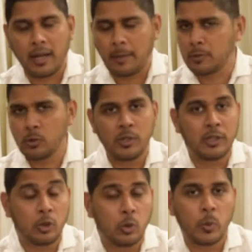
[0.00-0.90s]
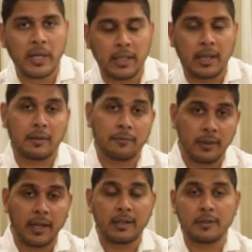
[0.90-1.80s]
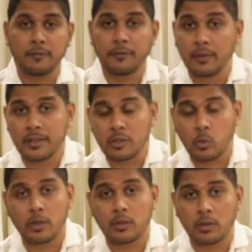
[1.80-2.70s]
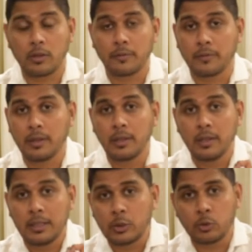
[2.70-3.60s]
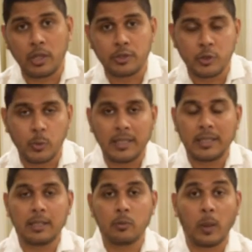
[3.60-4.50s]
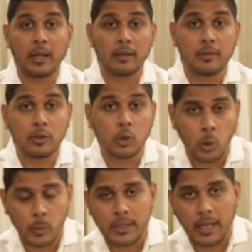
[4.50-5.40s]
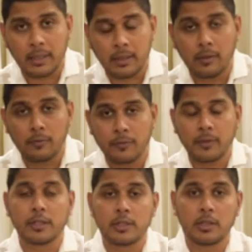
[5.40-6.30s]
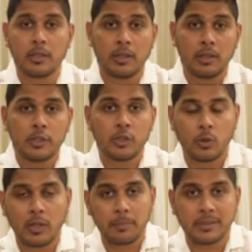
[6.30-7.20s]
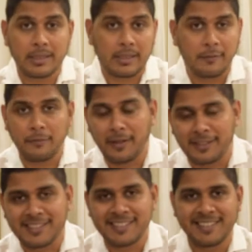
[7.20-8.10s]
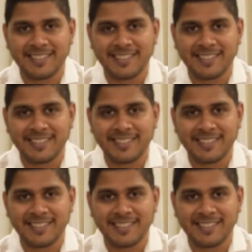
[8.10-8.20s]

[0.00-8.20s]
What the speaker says: absolutely no one can forget the first quarter of 2020 when COVID 19 first showed up its ugly face.